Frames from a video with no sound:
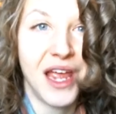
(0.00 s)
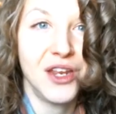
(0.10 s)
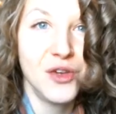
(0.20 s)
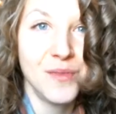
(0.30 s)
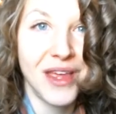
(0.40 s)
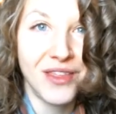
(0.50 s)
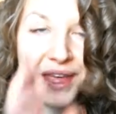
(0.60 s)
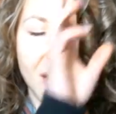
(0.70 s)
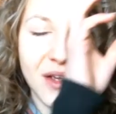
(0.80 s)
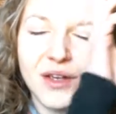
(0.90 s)
And you may
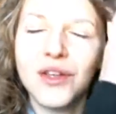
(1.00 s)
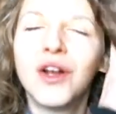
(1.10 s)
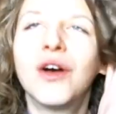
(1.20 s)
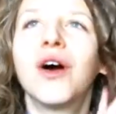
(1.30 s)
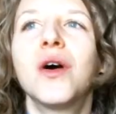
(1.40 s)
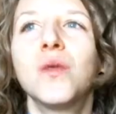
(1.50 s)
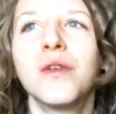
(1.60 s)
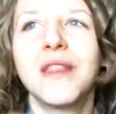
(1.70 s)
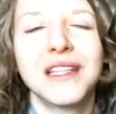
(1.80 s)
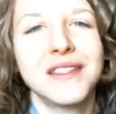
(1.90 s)
think, you know, oh,
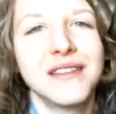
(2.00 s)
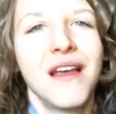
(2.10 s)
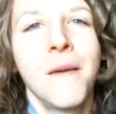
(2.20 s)
well, that's